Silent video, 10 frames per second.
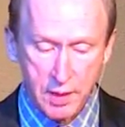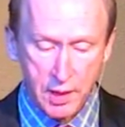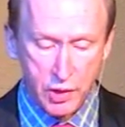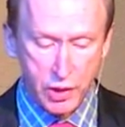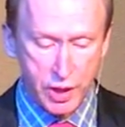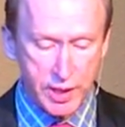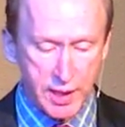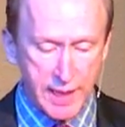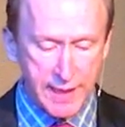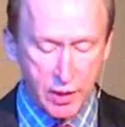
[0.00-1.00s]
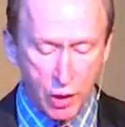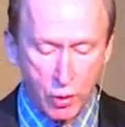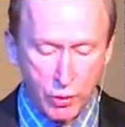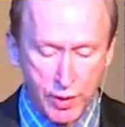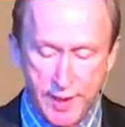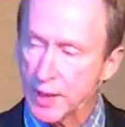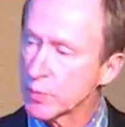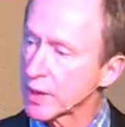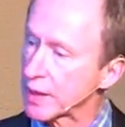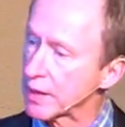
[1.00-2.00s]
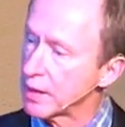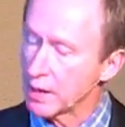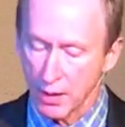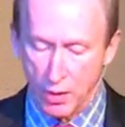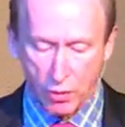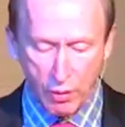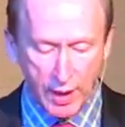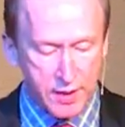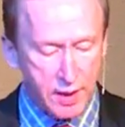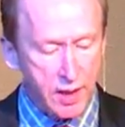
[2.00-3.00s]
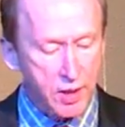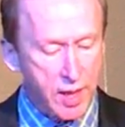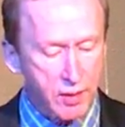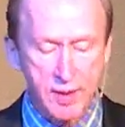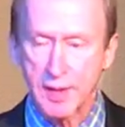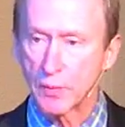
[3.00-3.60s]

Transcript: just like an older sibling greets a younger sibling.